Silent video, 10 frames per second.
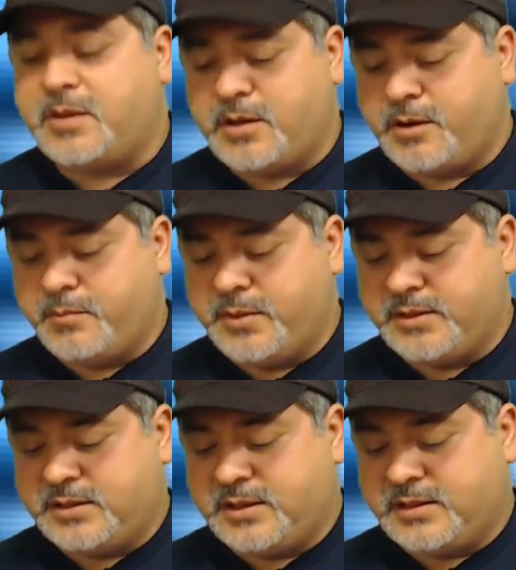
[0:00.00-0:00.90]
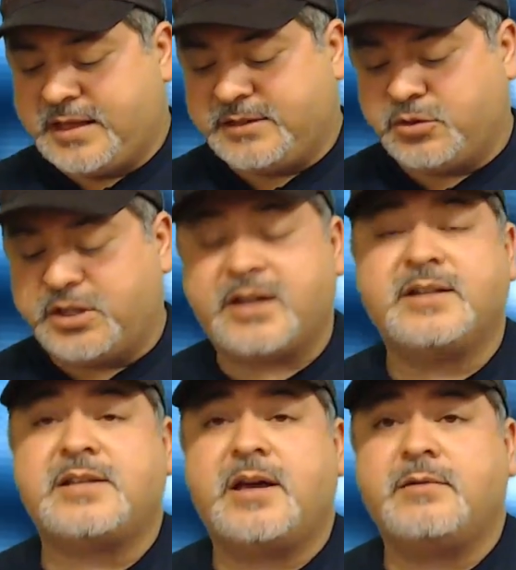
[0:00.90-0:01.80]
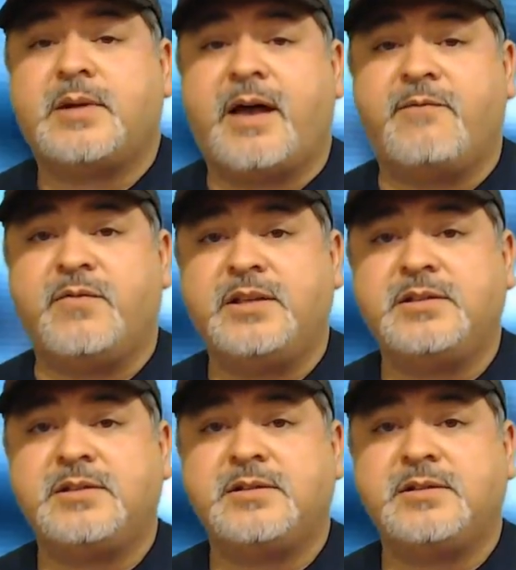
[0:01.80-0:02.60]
But thanks for checking us out. I'm Vince.